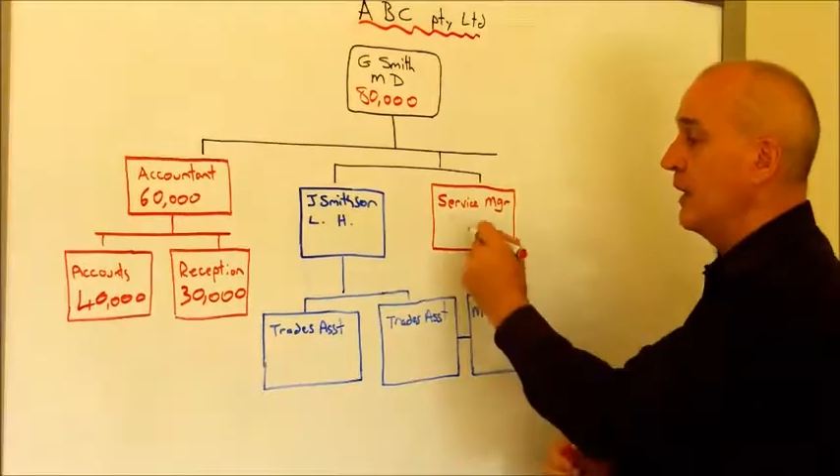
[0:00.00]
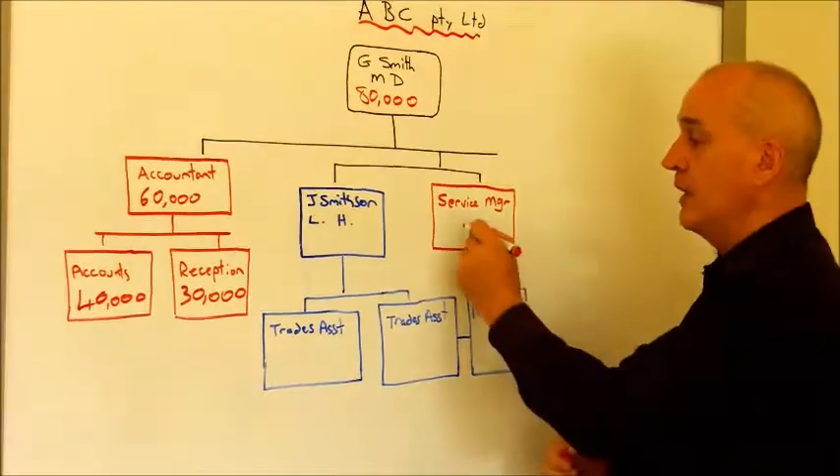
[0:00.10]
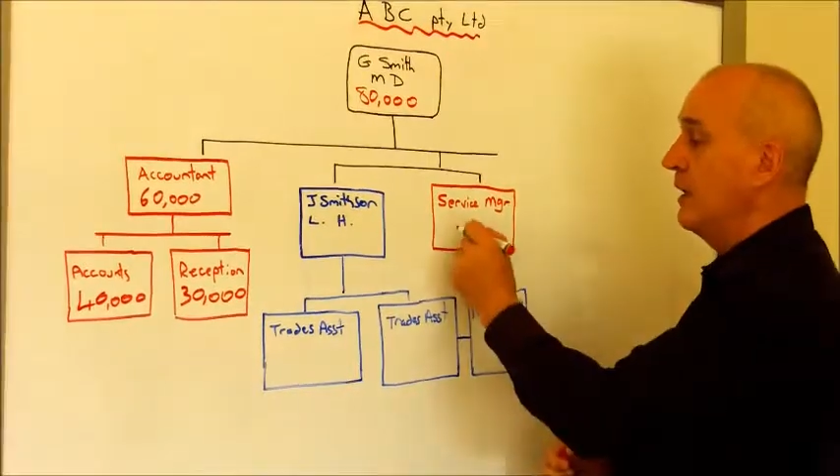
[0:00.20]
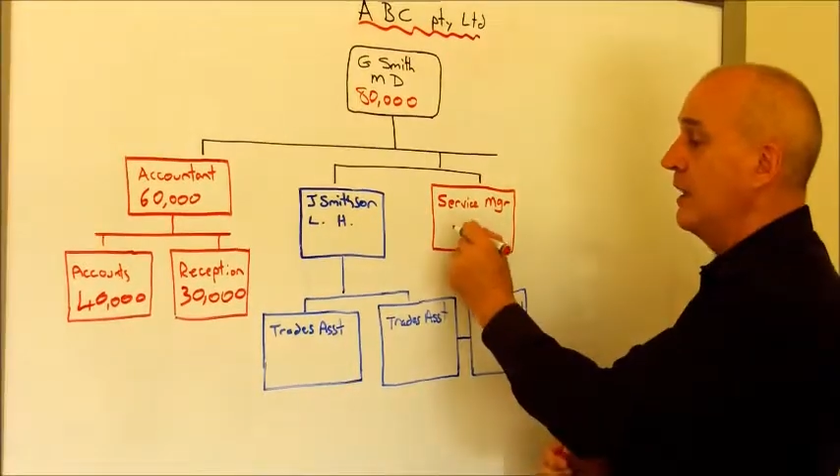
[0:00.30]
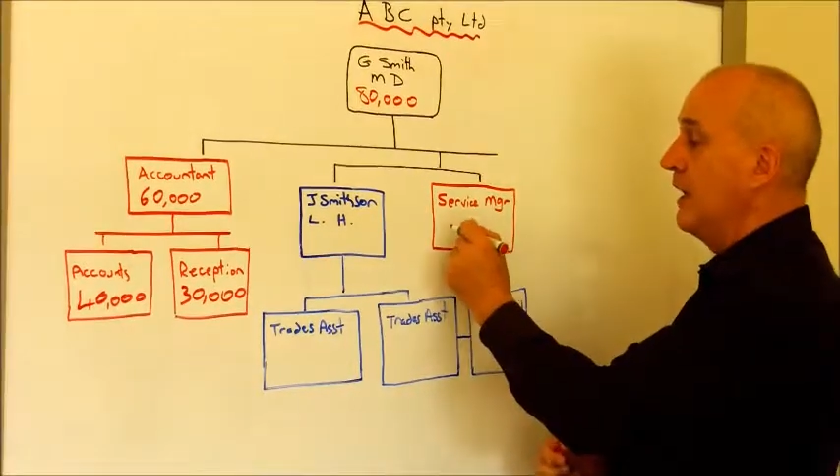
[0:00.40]

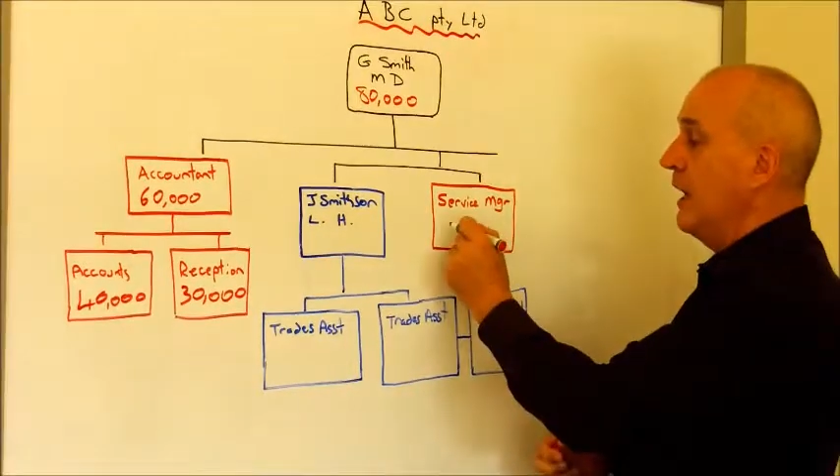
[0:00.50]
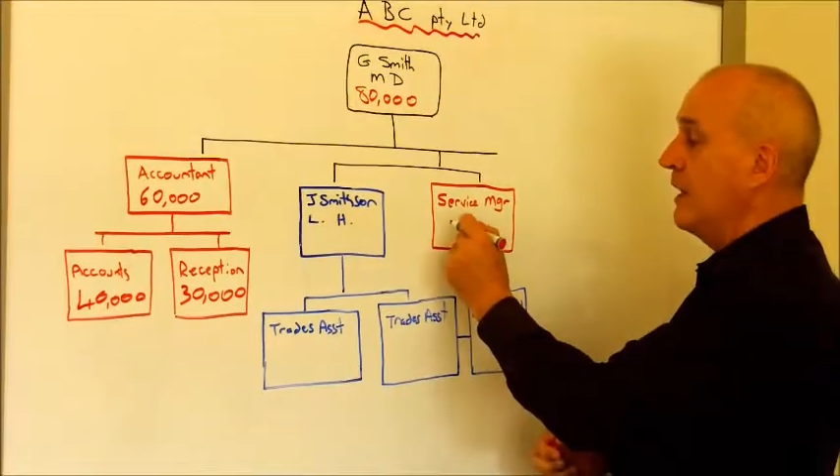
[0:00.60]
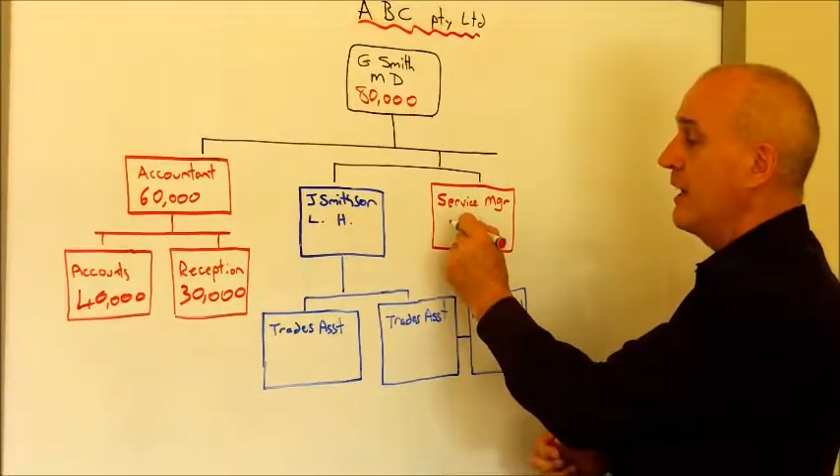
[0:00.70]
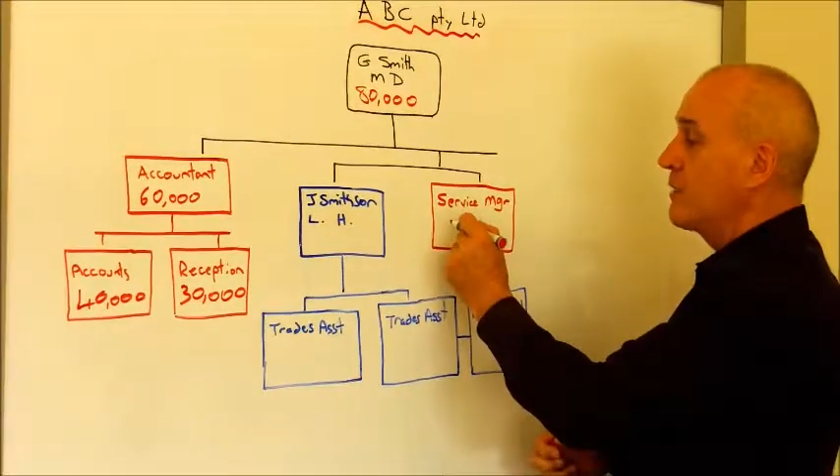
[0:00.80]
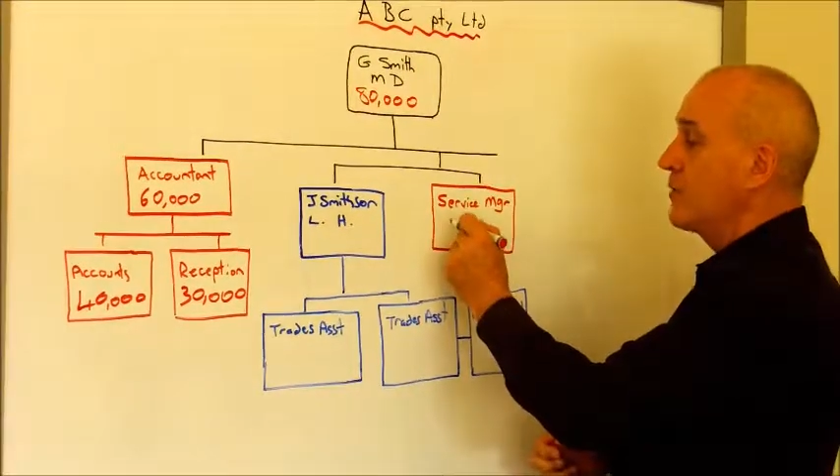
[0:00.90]
here, and
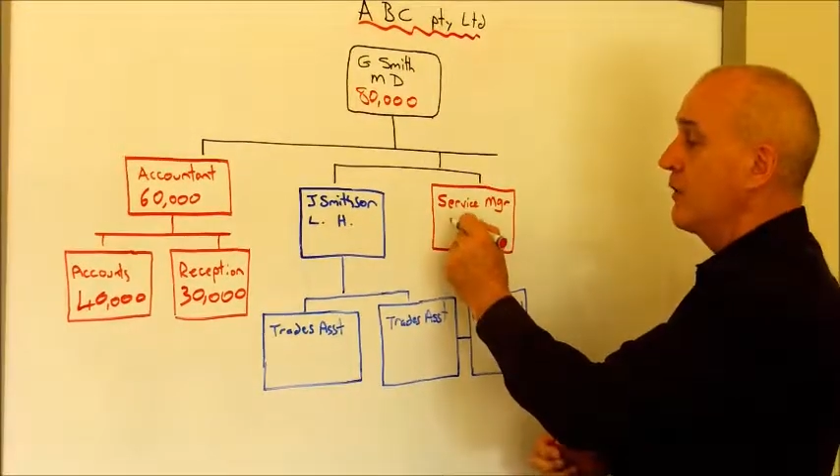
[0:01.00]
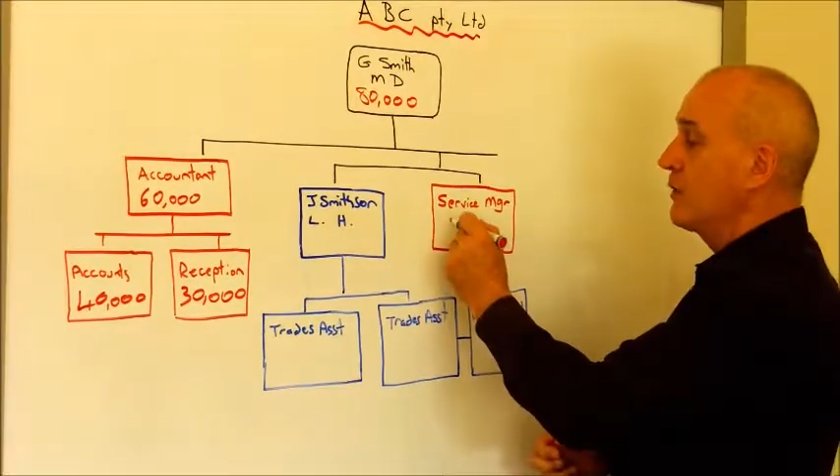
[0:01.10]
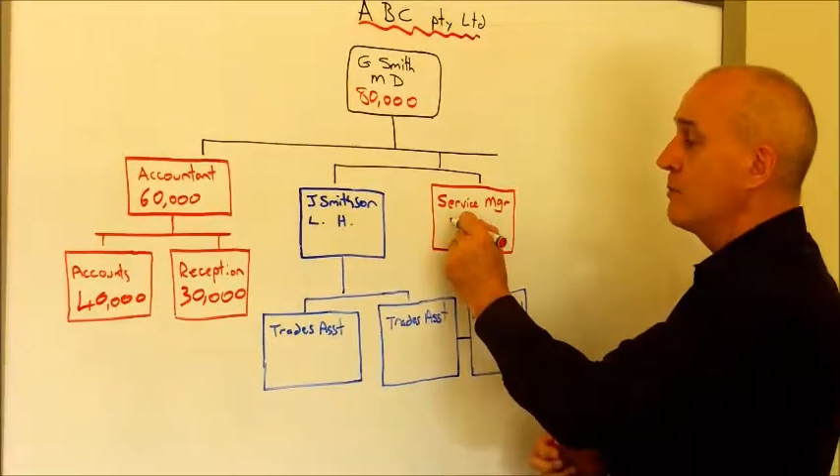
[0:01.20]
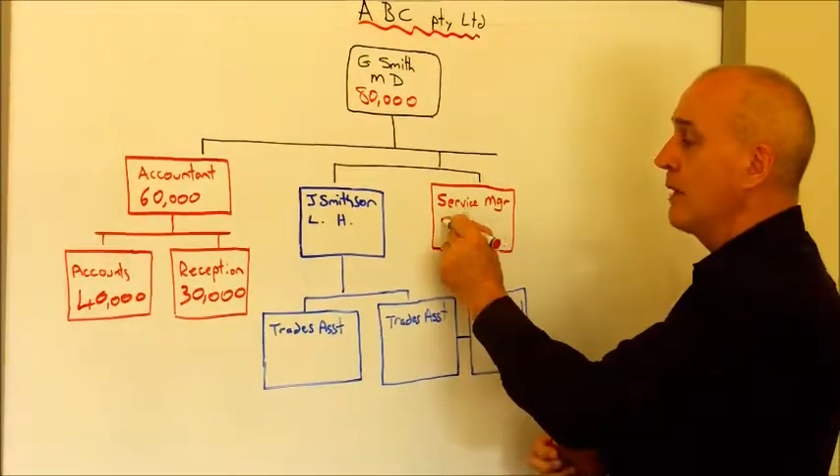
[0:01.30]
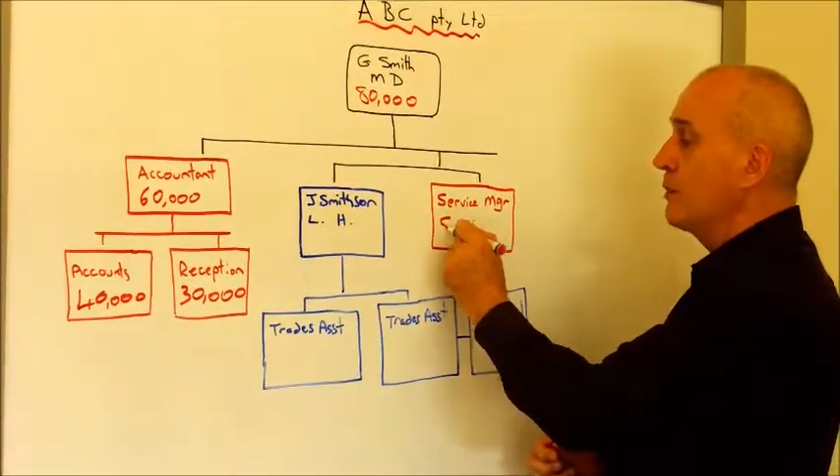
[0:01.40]
that
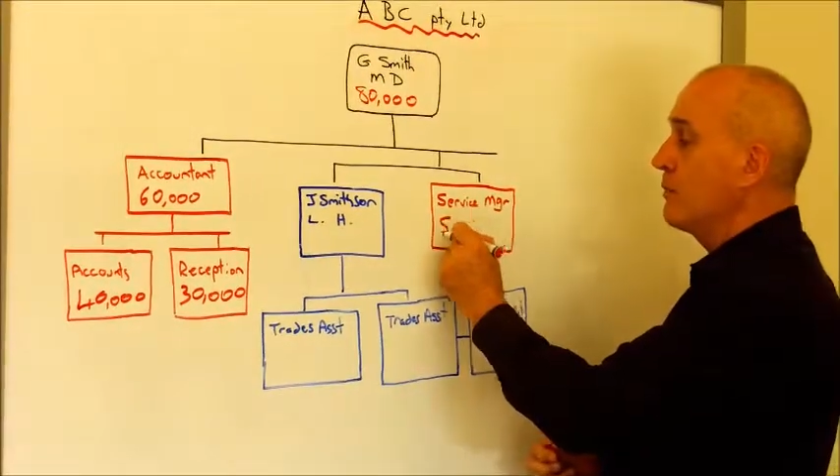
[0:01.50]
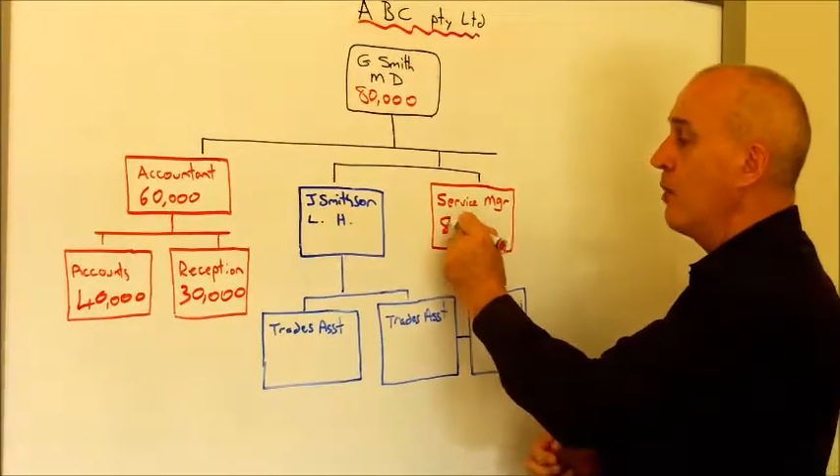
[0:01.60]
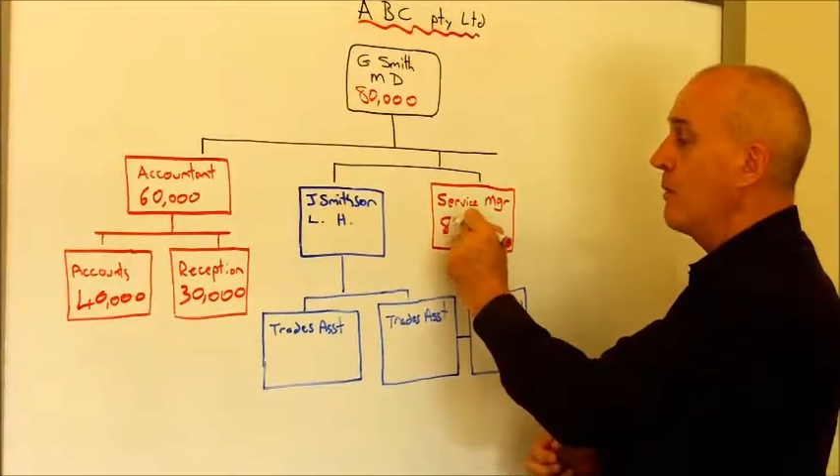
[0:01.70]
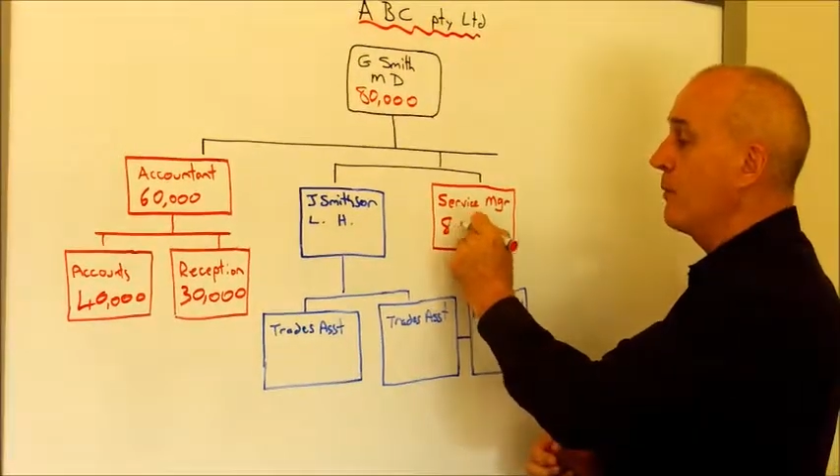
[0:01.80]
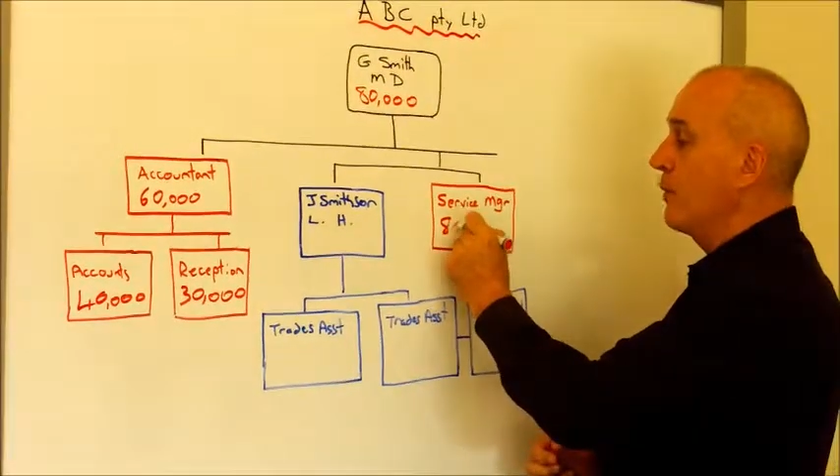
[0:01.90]
service manager
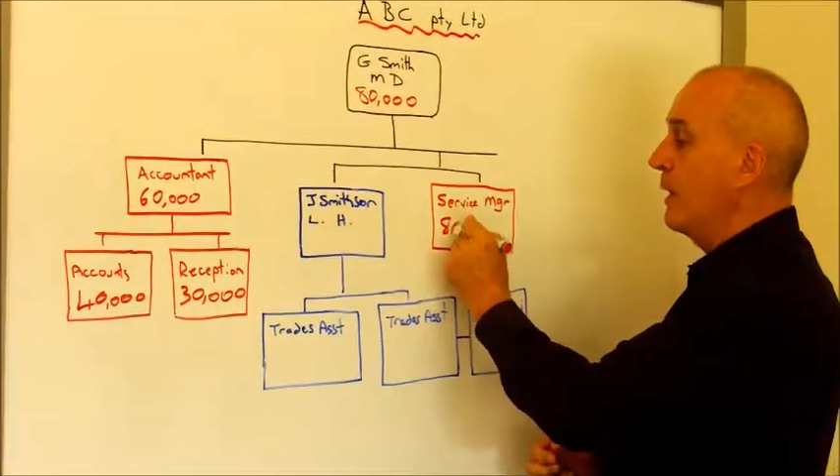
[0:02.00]
might be on